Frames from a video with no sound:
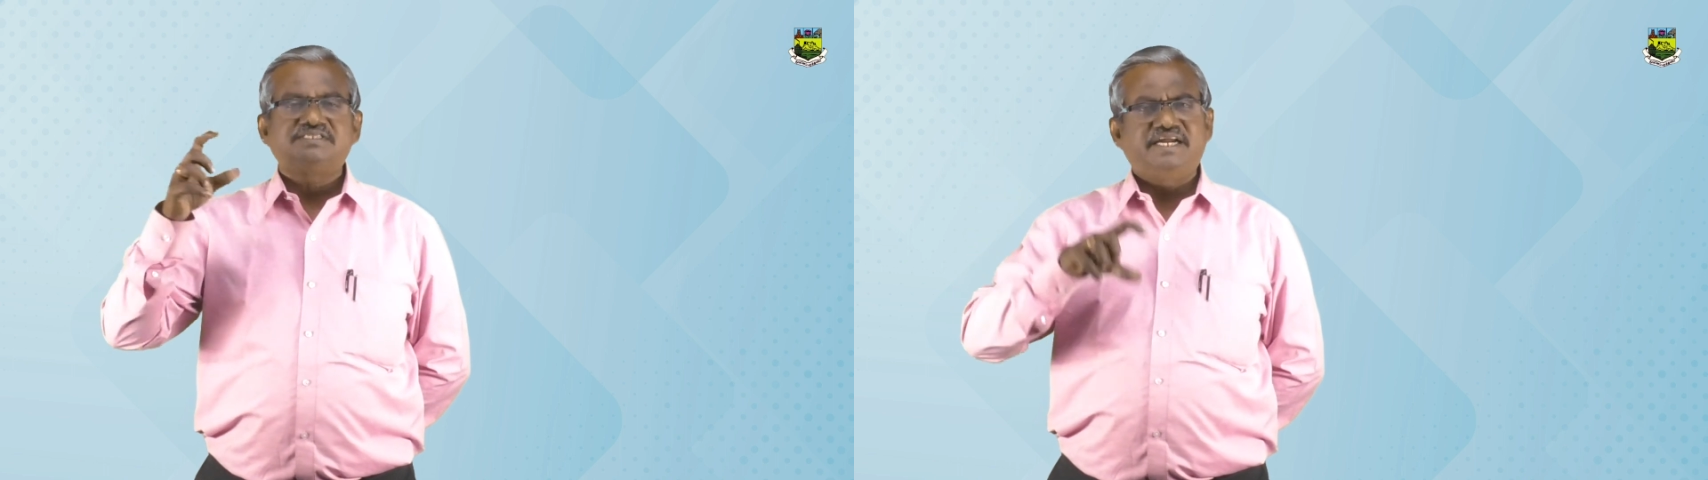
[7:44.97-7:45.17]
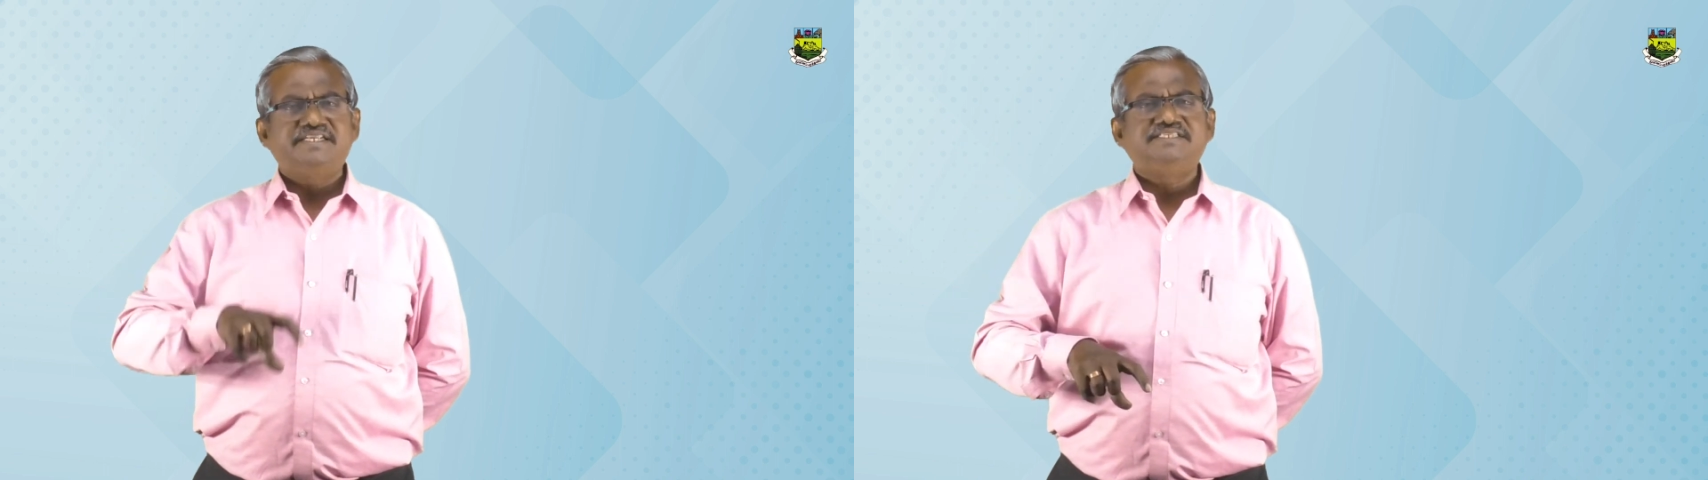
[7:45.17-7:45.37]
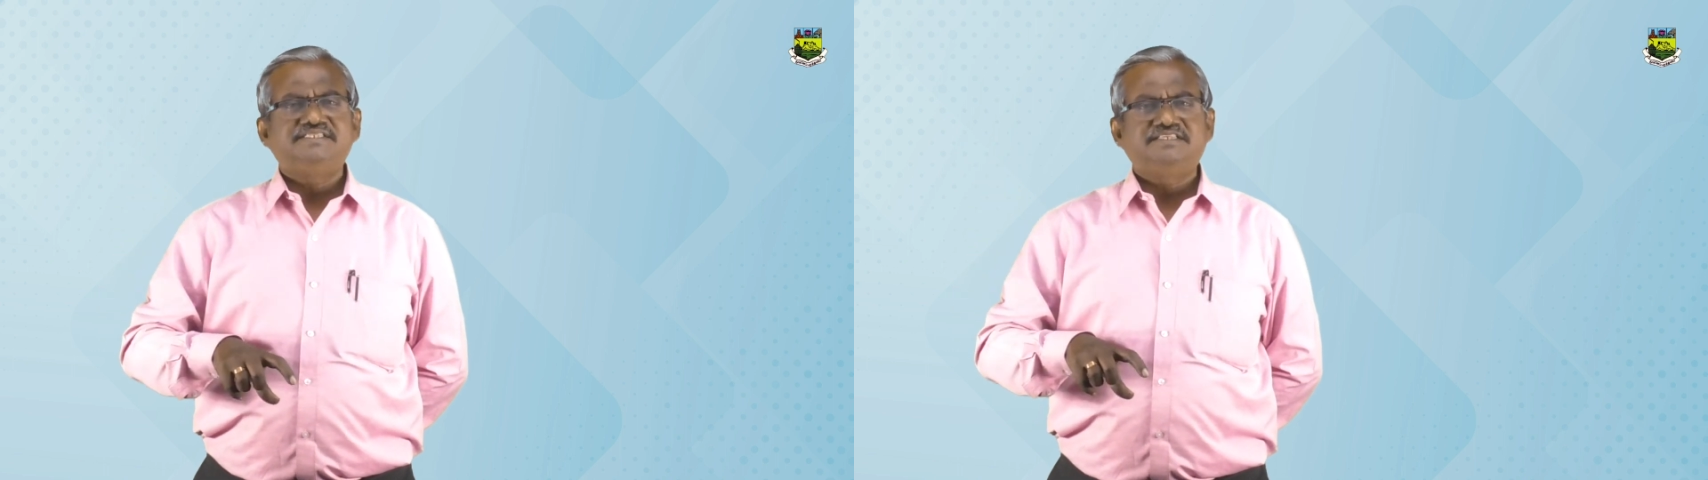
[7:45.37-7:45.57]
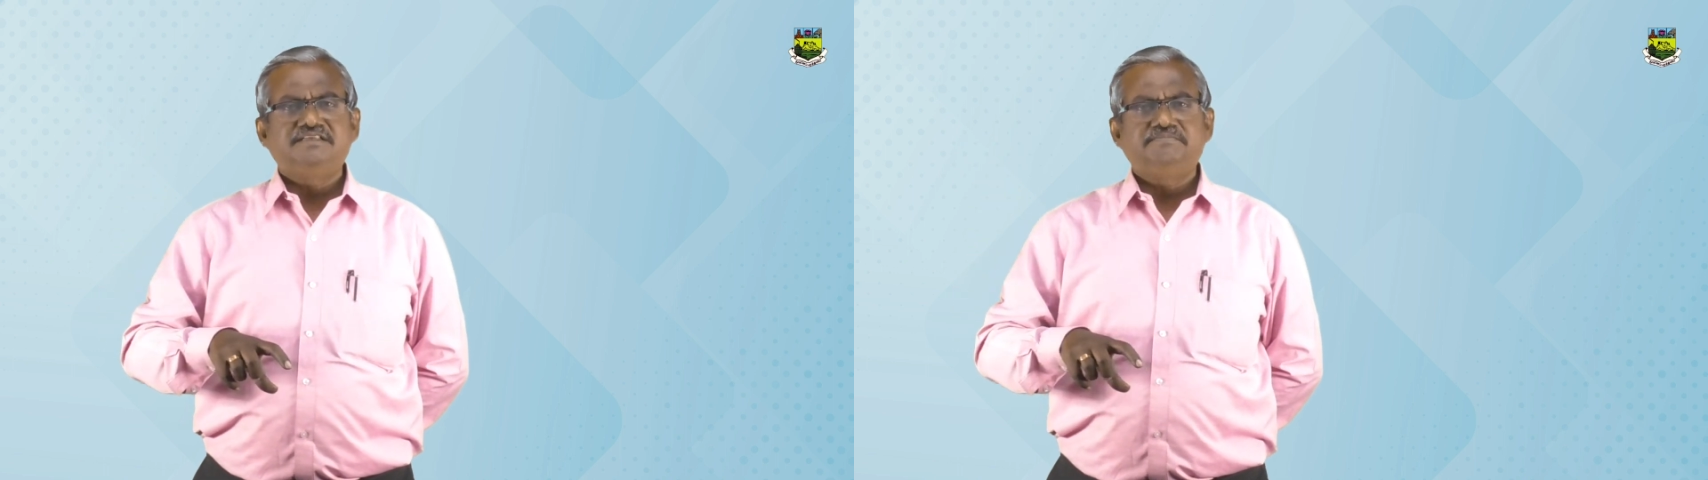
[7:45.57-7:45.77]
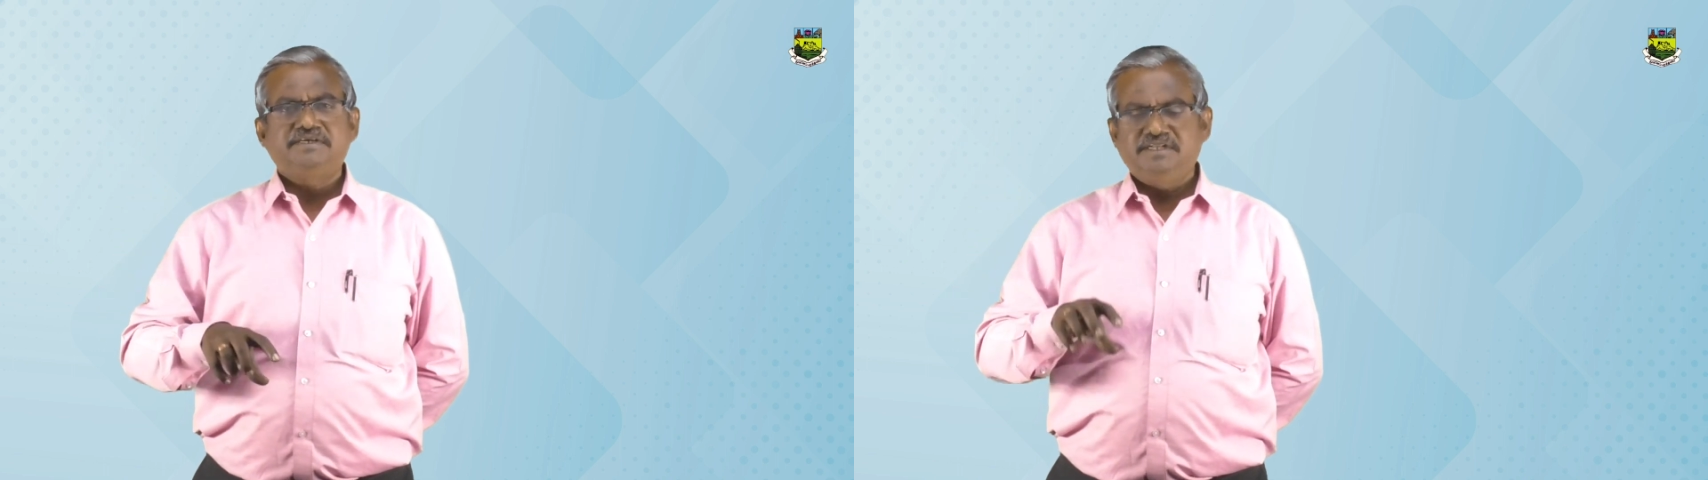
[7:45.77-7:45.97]
statistics are
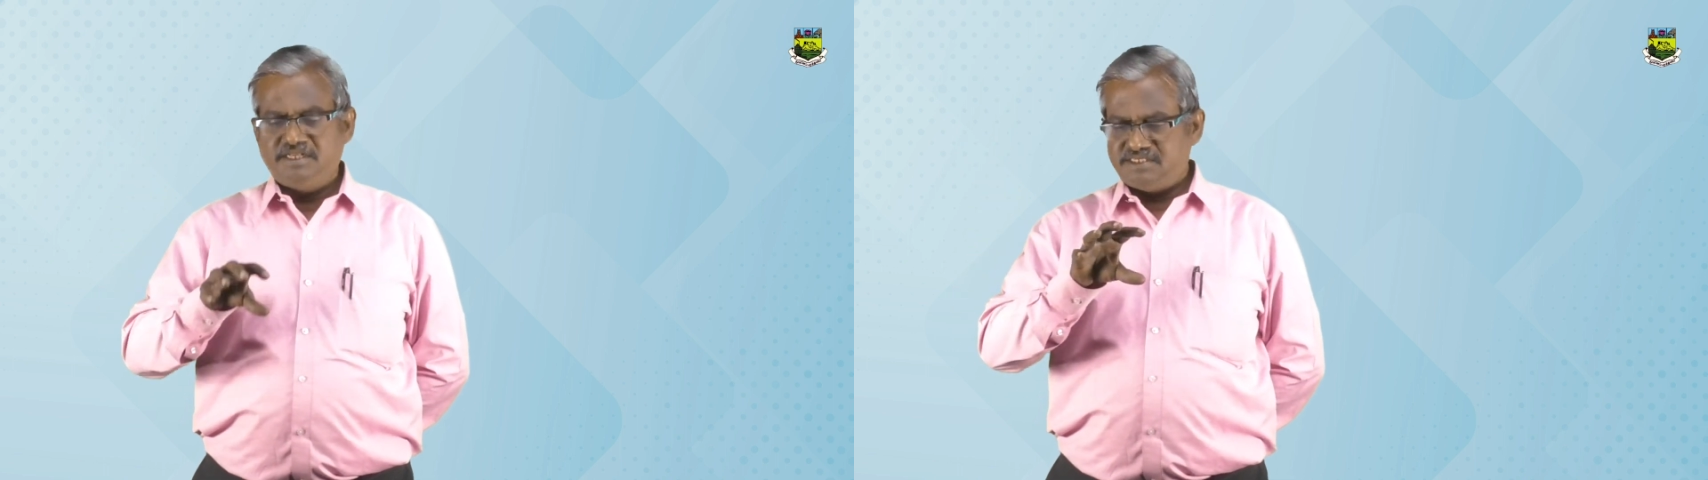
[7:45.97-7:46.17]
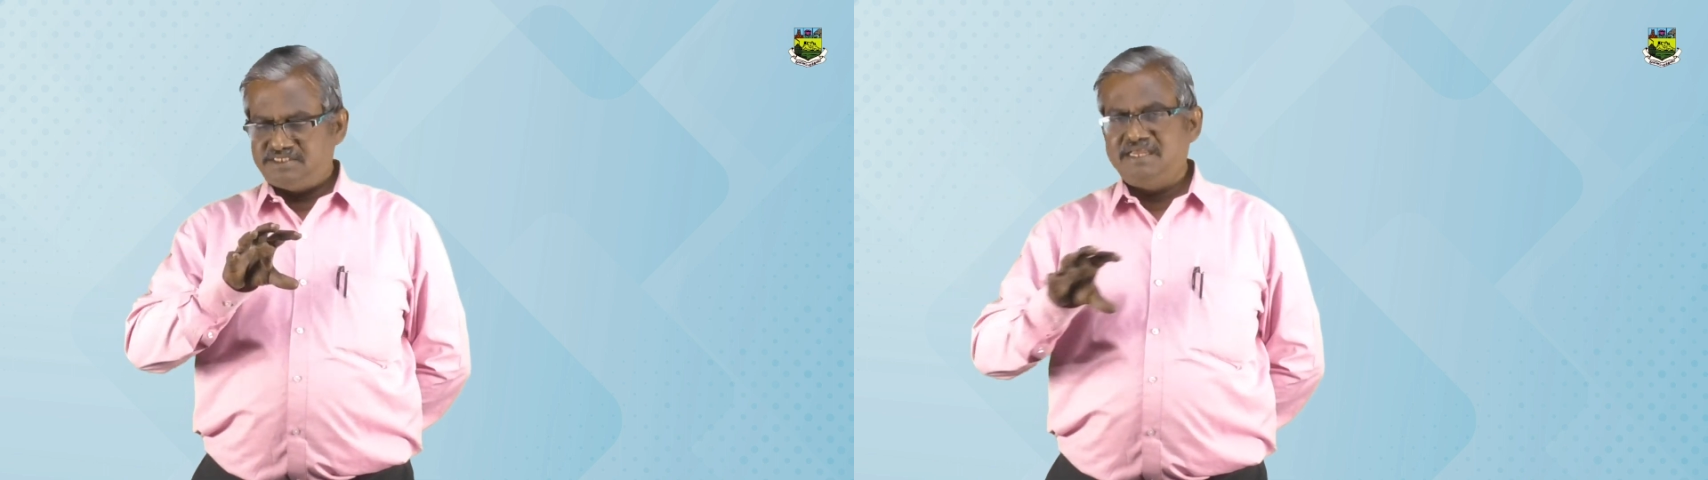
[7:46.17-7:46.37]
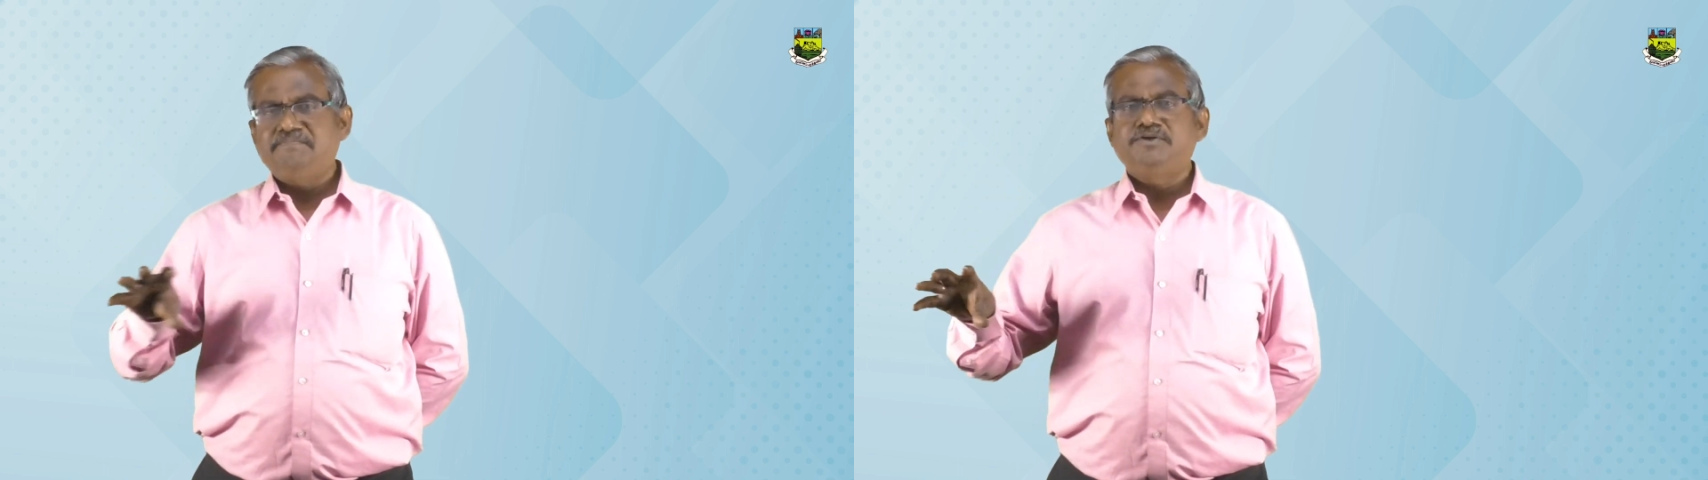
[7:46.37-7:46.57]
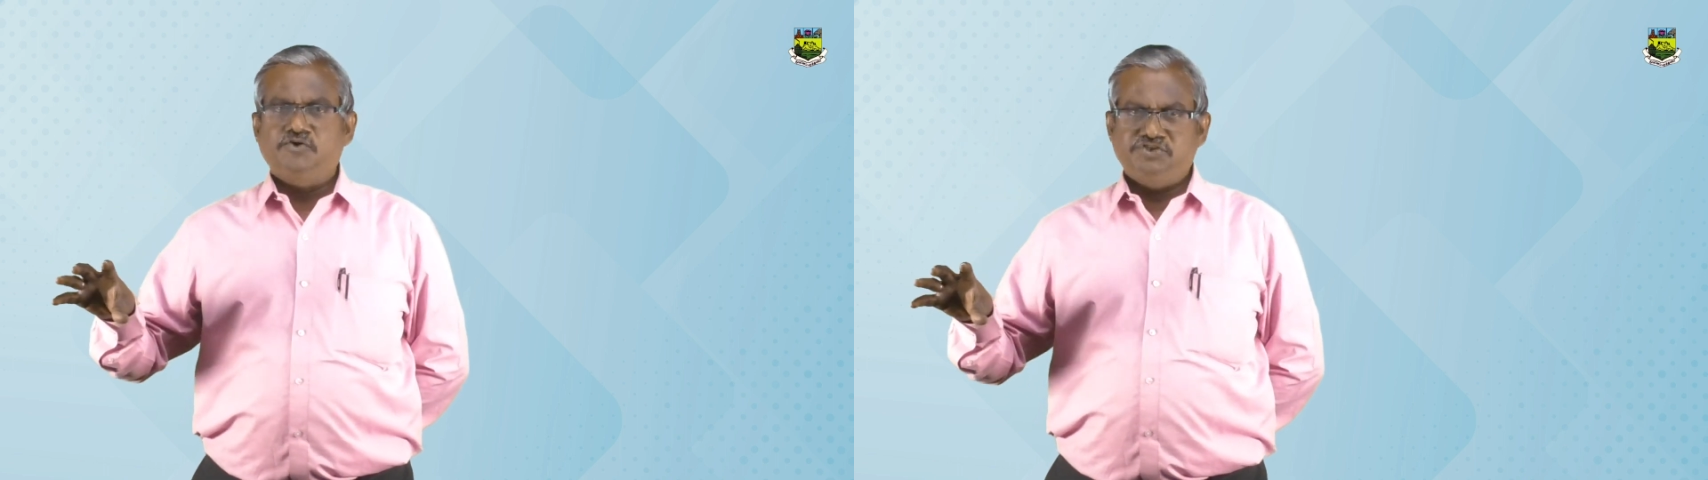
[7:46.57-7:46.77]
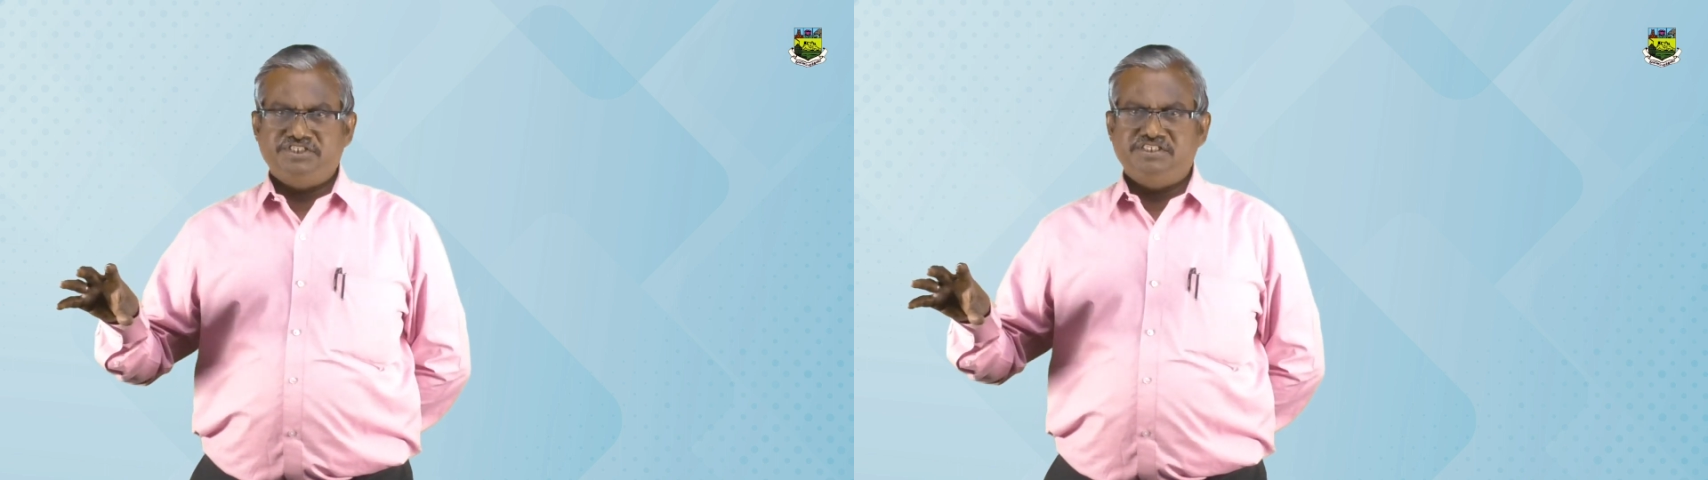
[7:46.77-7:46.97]
nothing but sample
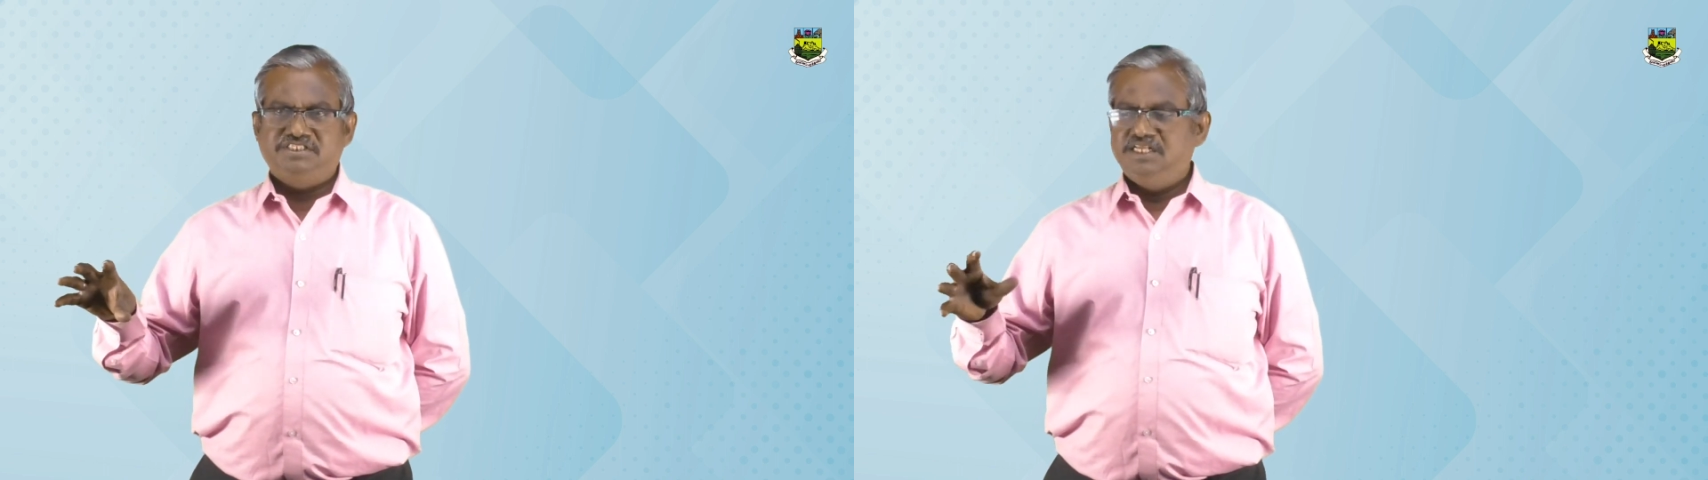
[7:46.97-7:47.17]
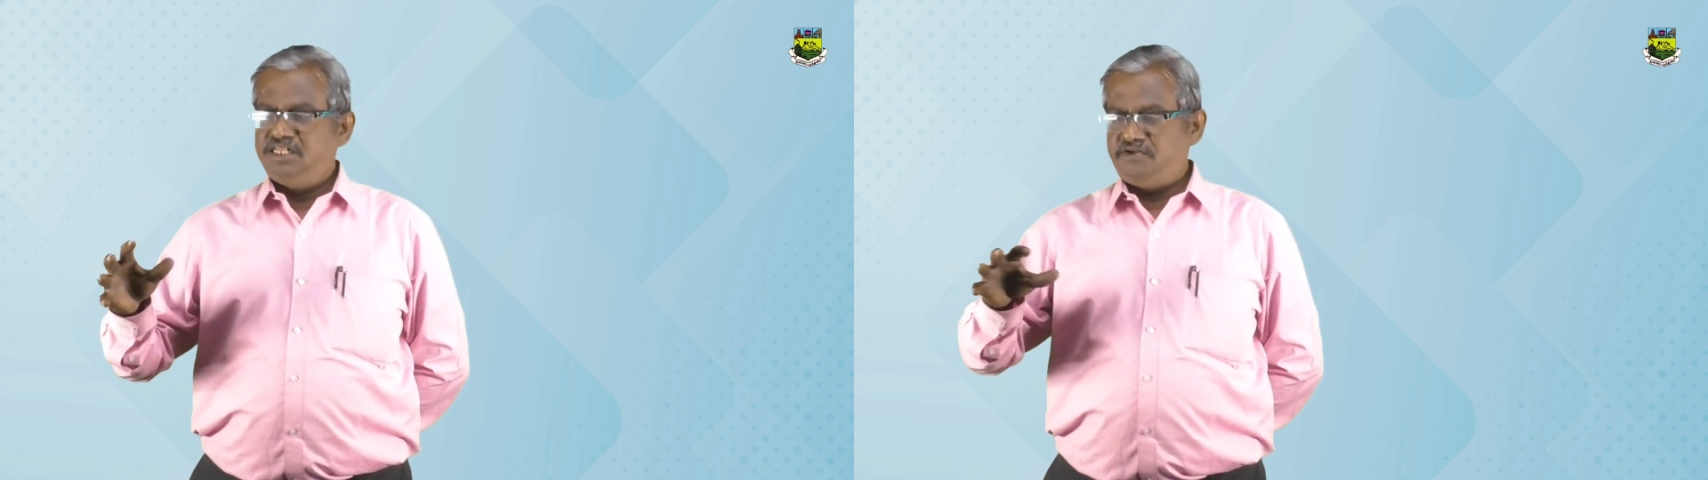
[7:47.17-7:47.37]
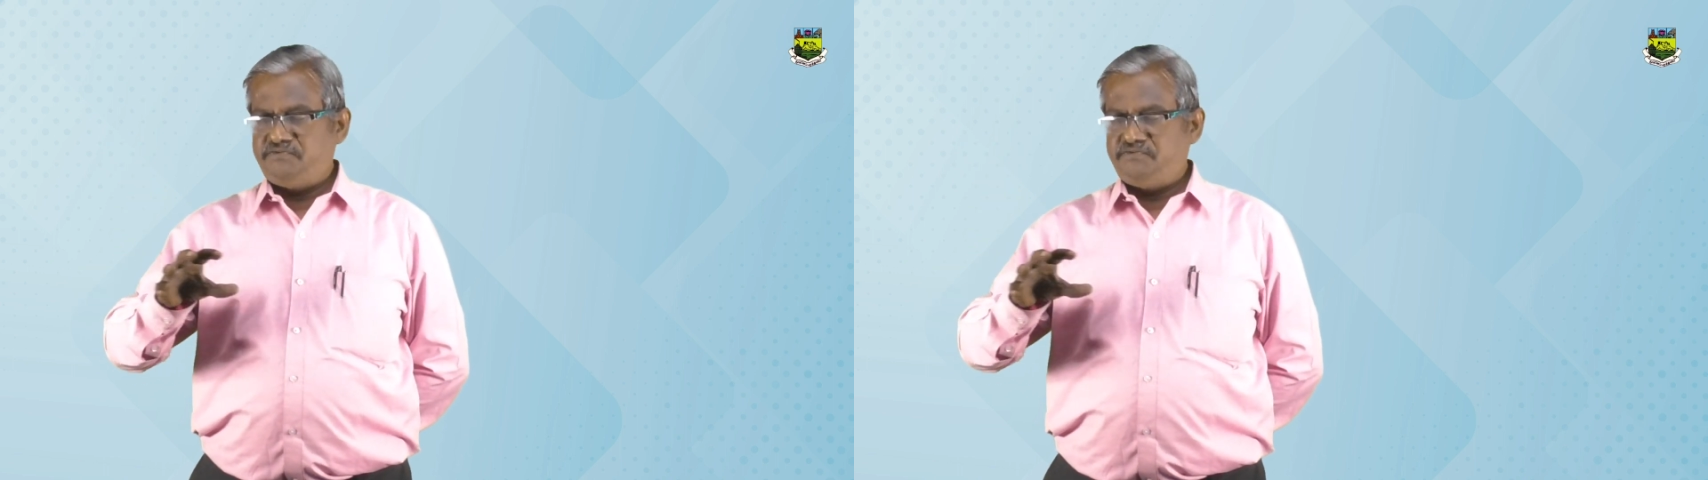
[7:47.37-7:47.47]
constants.